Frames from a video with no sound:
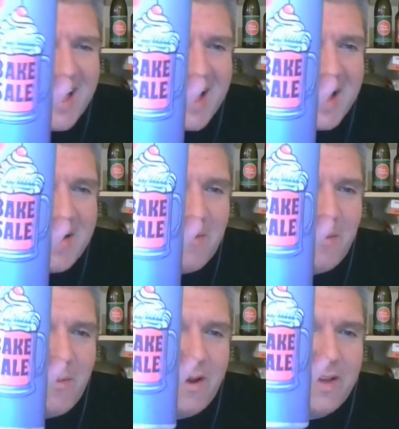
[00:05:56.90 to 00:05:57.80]

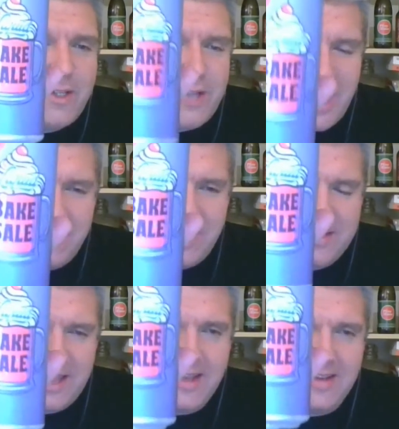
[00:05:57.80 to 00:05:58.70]
Um, shared
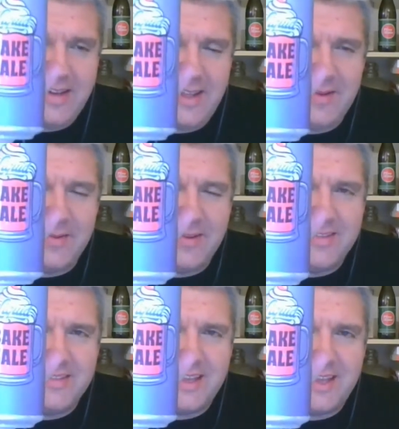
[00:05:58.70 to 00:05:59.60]
this, and it
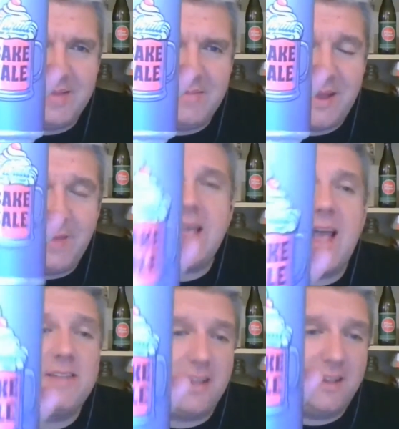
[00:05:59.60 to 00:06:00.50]
was um, it was
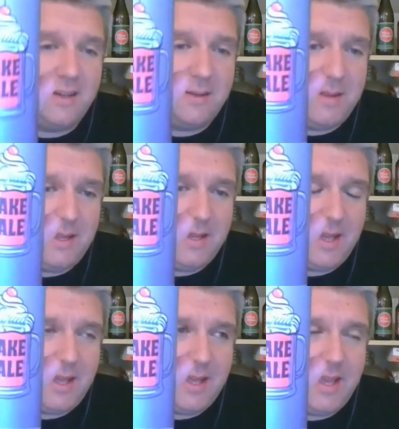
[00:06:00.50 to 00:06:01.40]
excellent. I mean,
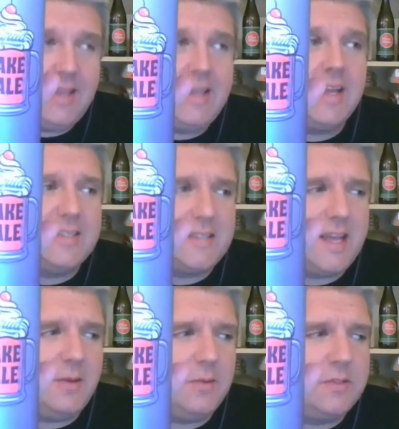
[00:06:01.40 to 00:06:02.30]
he kind of
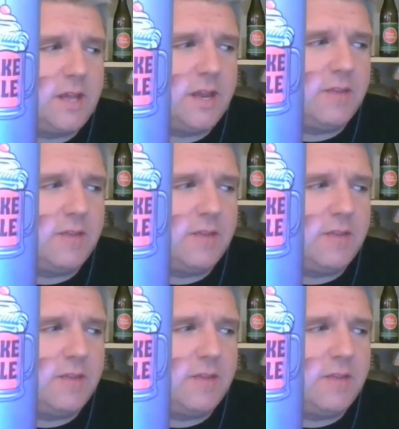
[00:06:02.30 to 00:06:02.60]
said it was